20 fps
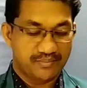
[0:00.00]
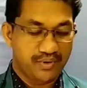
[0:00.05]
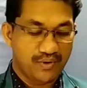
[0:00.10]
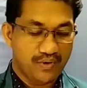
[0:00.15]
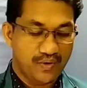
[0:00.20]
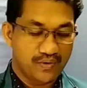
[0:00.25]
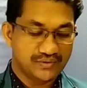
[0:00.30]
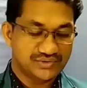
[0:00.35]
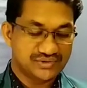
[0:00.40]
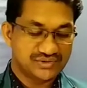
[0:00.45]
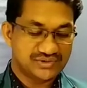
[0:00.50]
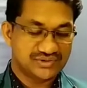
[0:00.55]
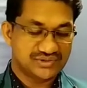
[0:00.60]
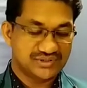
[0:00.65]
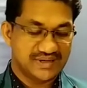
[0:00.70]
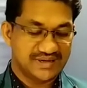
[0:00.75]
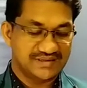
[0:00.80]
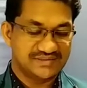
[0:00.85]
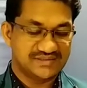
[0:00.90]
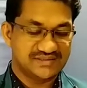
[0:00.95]

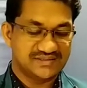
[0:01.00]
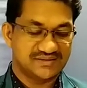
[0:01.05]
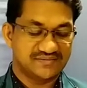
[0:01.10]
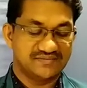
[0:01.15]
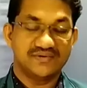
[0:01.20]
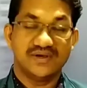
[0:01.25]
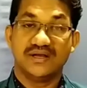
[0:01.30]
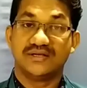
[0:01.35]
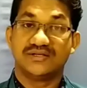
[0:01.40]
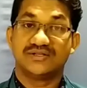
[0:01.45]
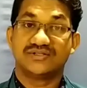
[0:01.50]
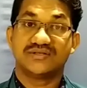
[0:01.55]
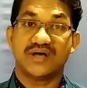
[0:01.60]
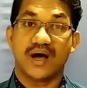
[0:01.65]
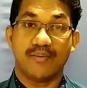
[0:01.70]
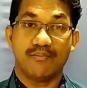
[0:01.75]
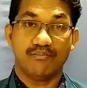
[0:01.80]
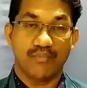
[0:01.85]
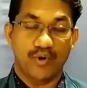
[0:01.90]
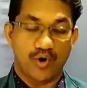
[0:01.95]
pours herself
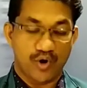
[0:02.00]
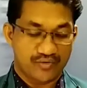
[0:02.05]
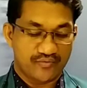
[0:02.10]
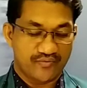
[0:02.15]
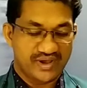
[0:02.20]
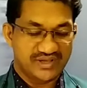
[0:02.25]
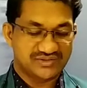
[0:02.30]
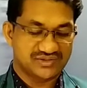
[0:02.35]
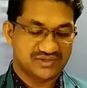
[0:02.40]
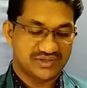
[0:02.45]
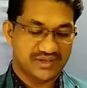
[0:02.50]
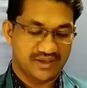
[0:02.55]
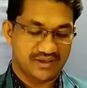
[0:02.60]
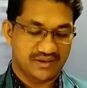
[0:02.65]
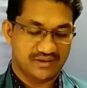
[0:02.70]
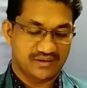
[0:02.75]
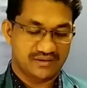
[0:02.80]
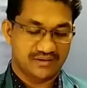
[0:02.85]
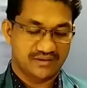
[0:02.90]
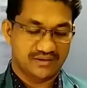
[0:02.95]
some more
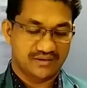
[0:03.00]
whiskey,